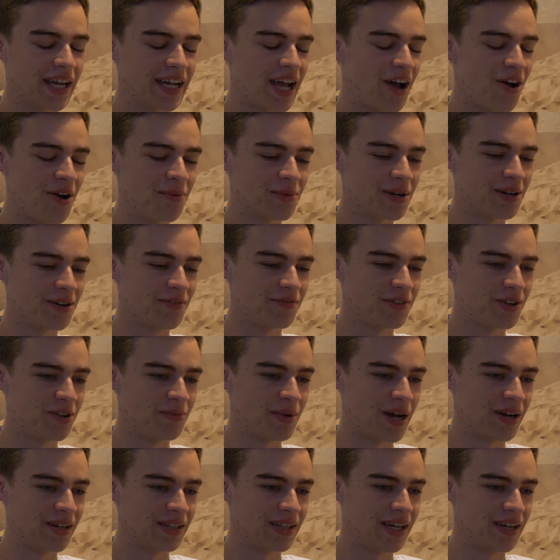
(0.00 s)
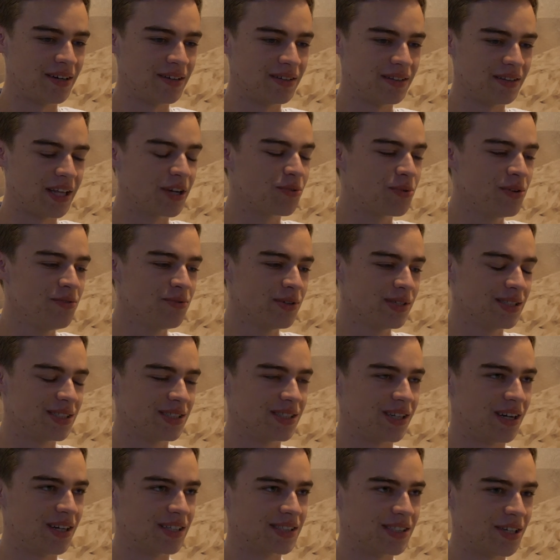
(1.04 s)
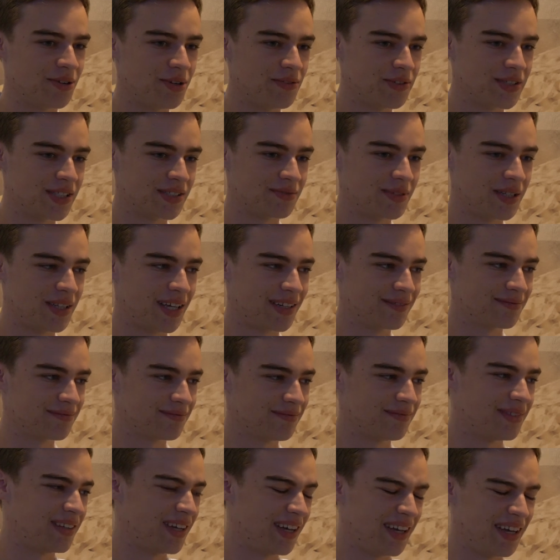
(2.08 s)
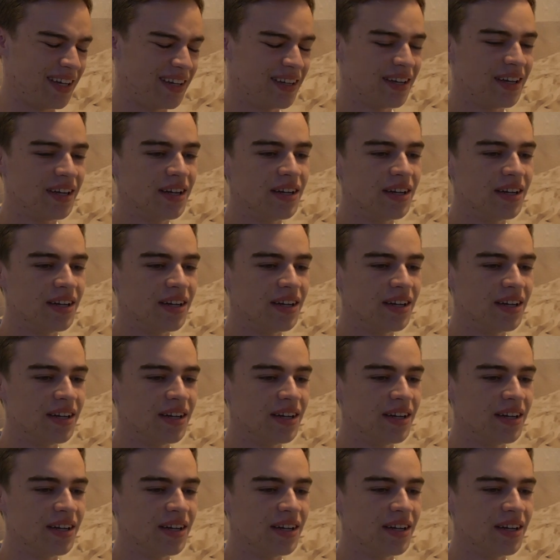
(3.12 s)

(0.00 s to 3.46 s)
like how I'm gonna feel about it later. Like we've written songs that we've just been like, nah.